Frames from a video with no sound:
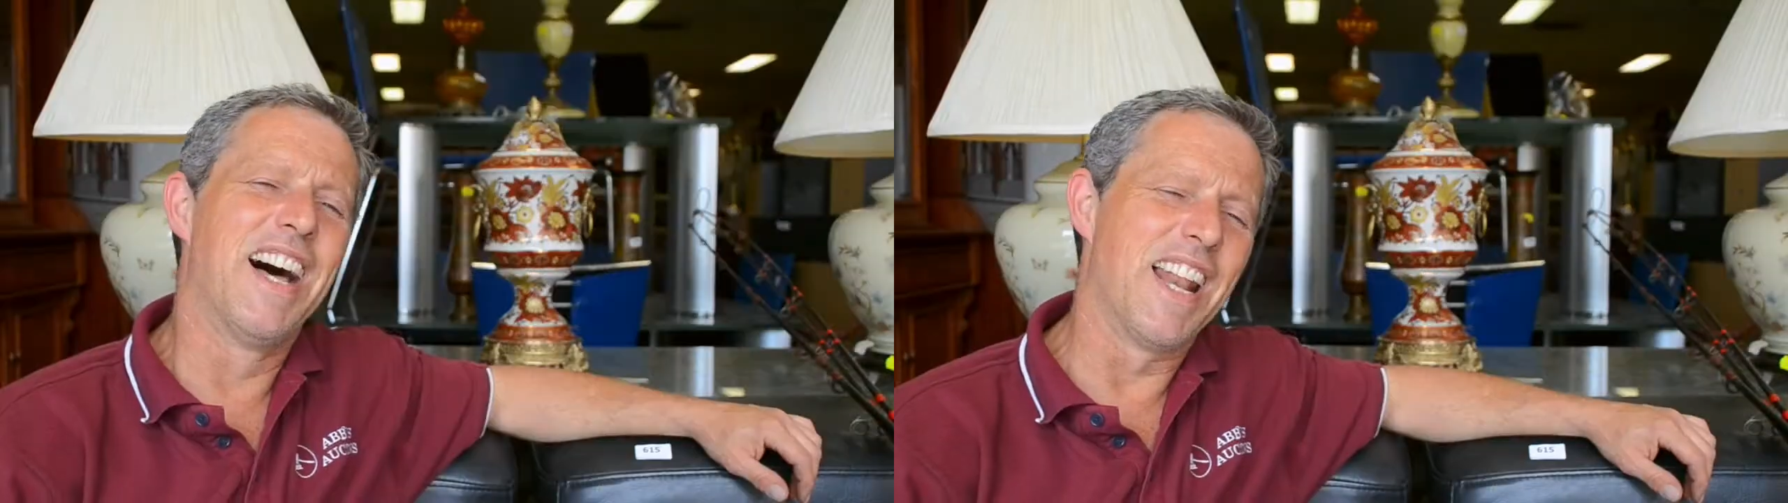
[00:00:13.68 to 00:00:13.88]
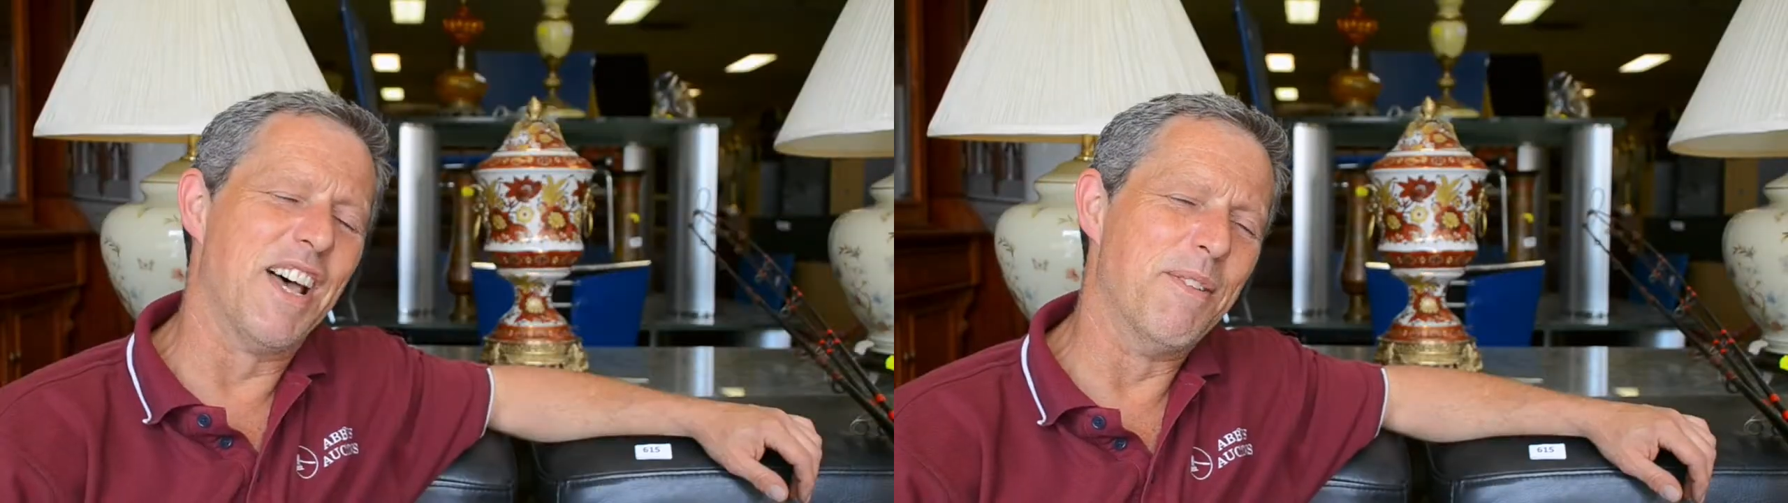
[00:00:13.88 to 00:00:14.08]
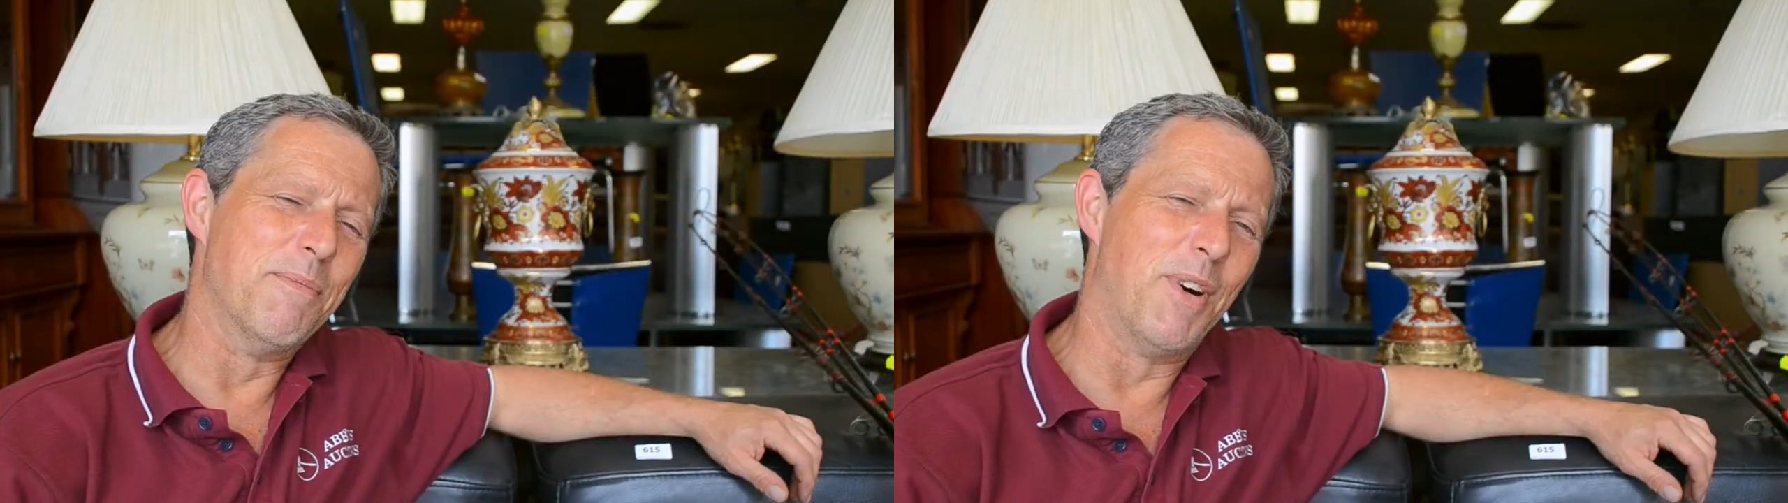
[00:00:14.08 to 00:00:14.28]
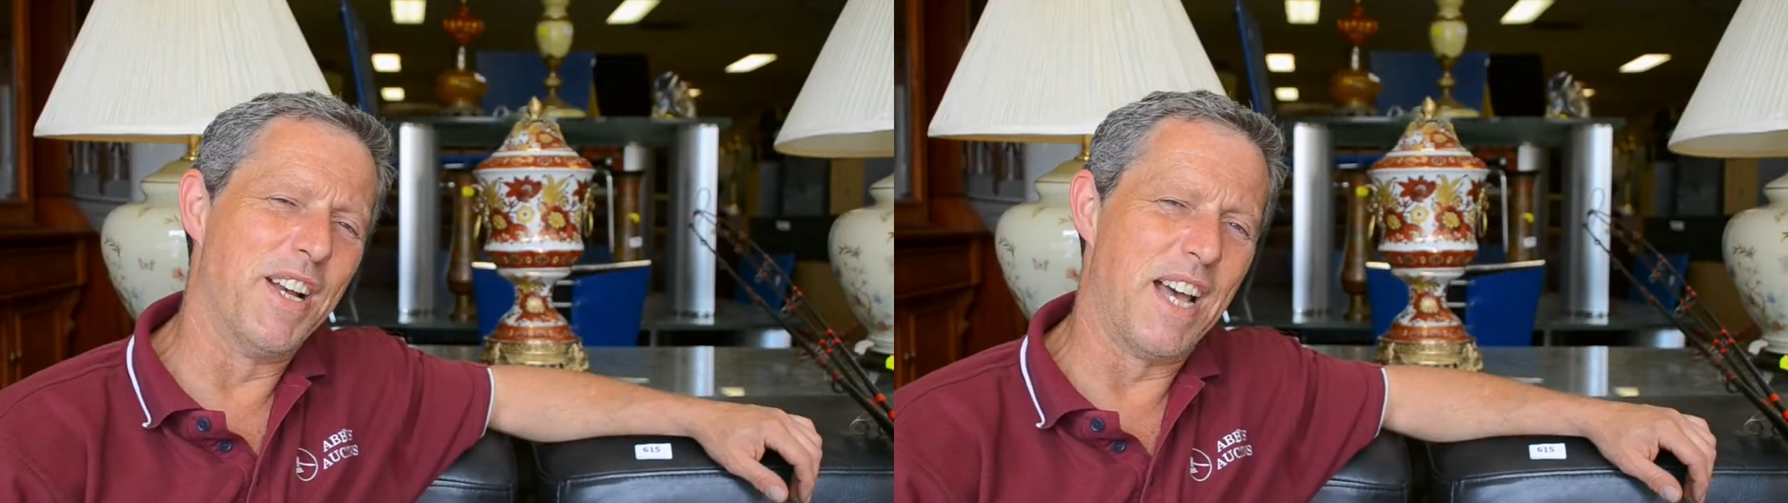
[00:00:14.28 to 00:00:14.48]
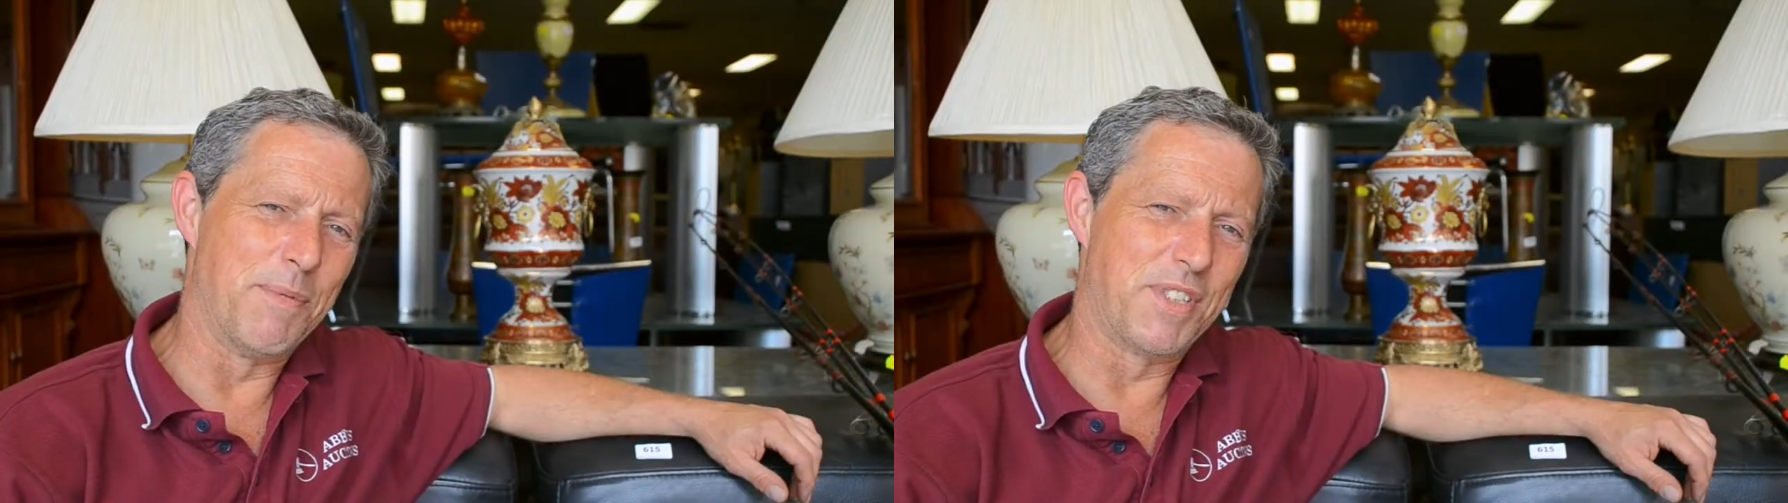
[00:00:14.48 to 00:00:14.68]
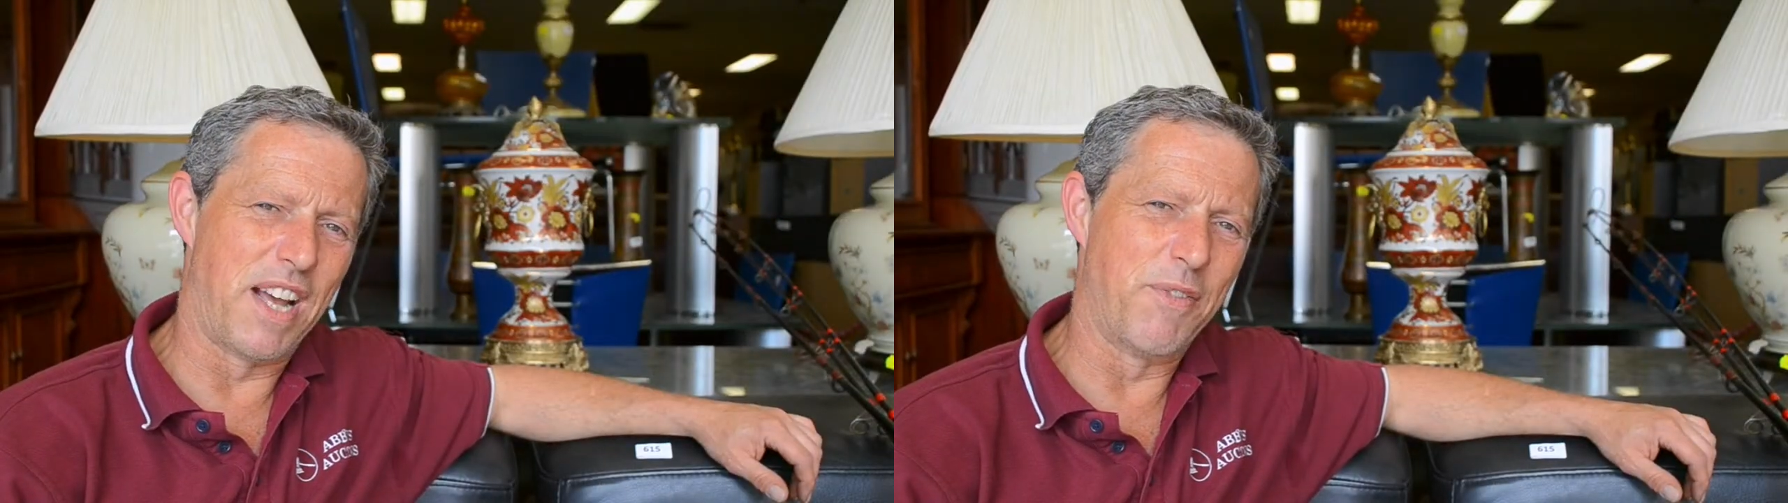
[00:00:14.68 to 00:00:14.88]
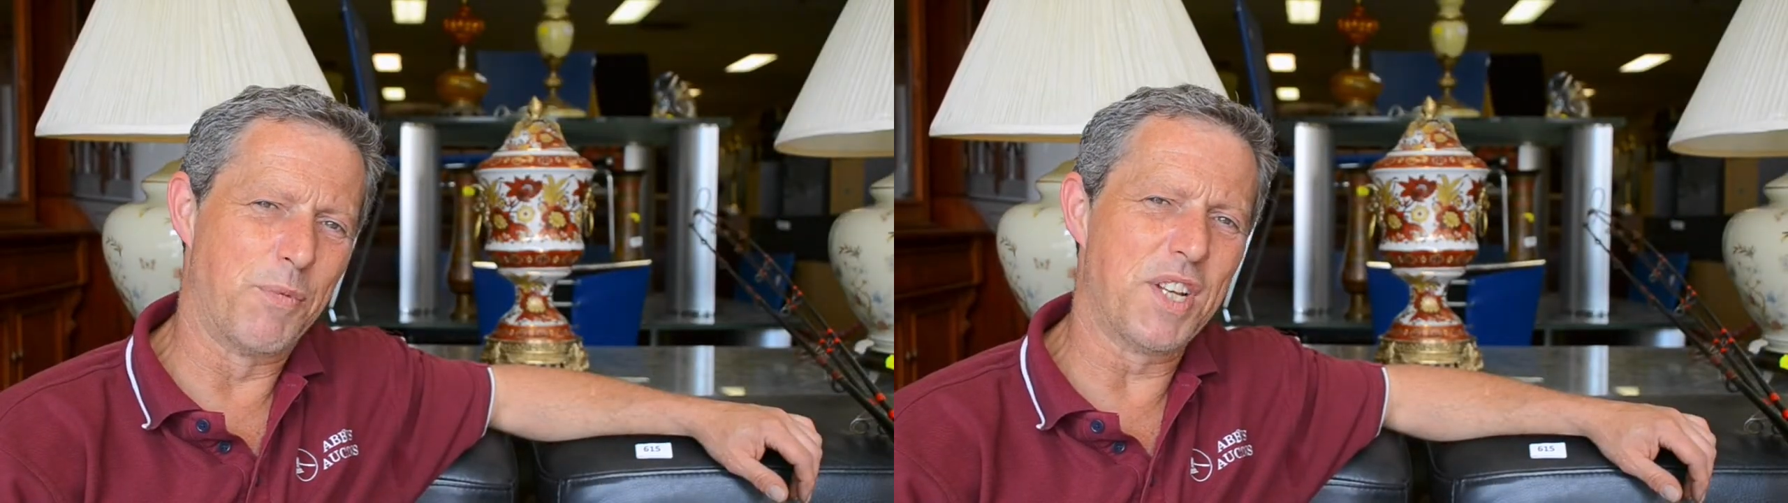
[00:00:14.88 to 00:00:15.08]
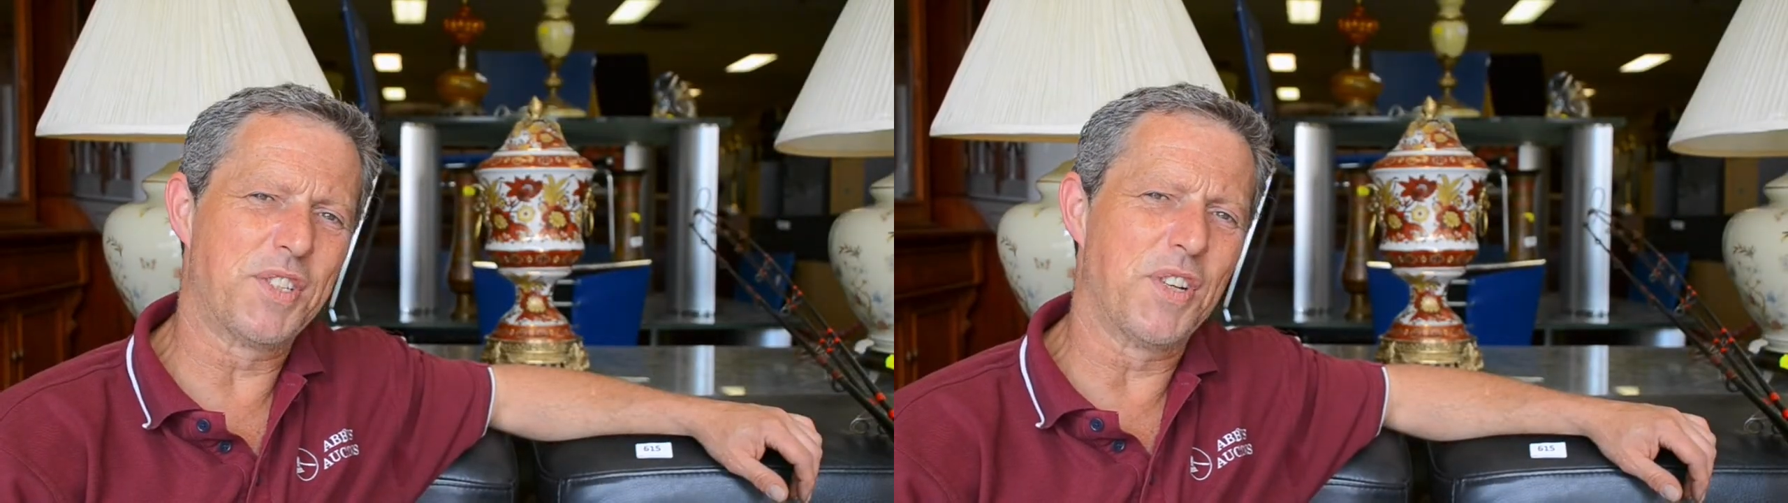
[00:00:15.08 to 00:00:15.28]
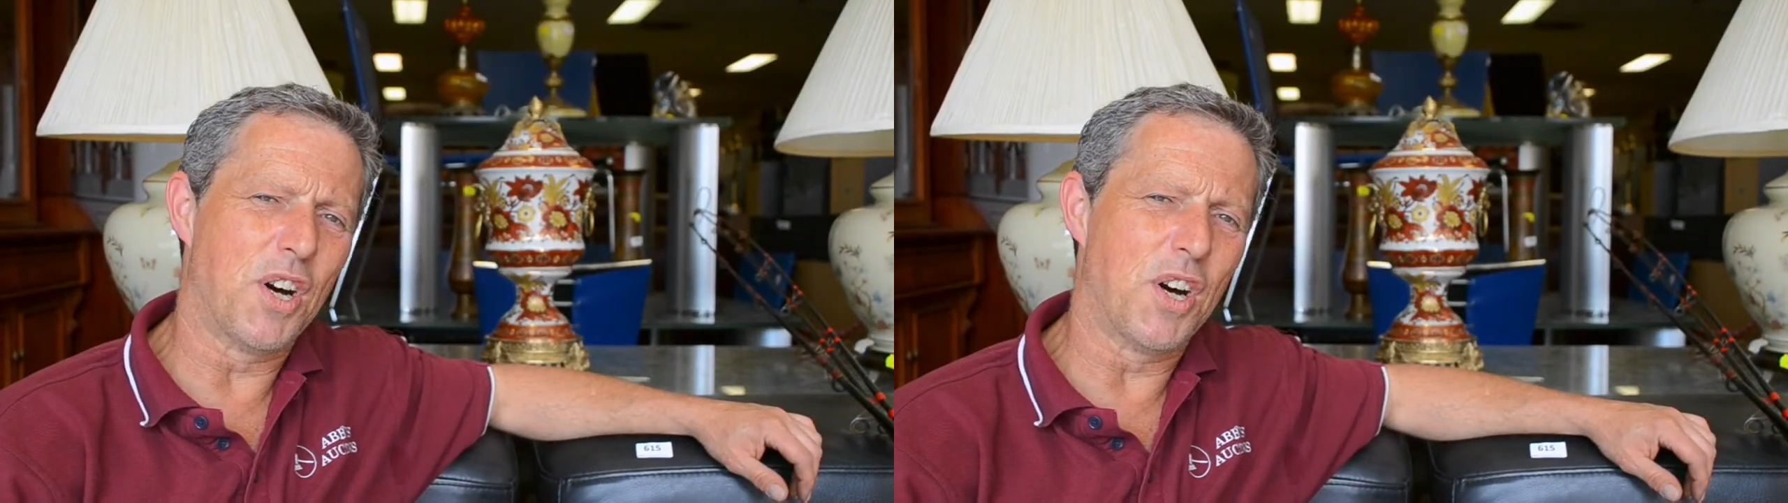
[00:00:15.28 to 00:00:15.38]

Hello, my name's David West,